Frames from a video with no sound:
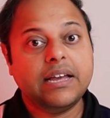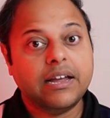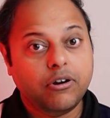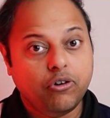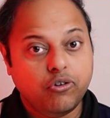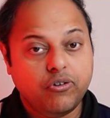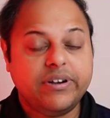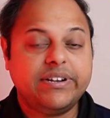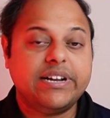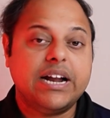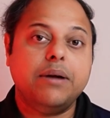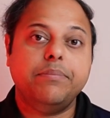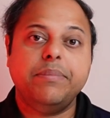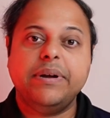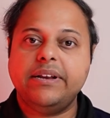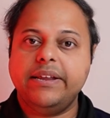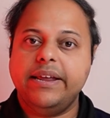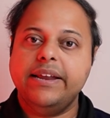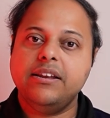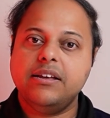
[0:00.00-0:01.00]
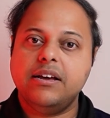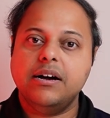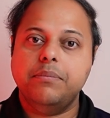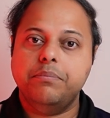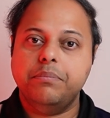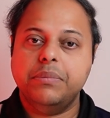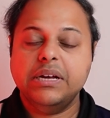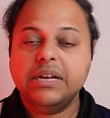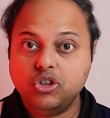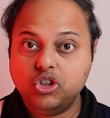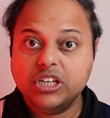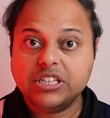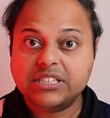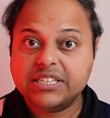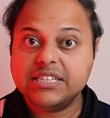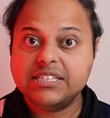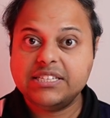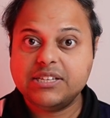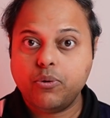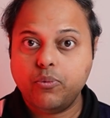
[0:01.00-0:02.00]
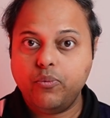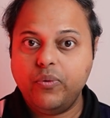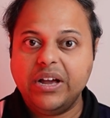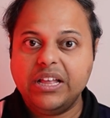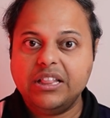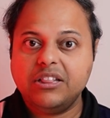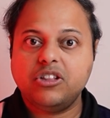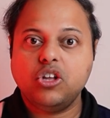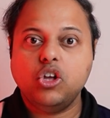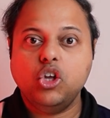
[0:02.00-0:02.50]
retirement income. This is the wealth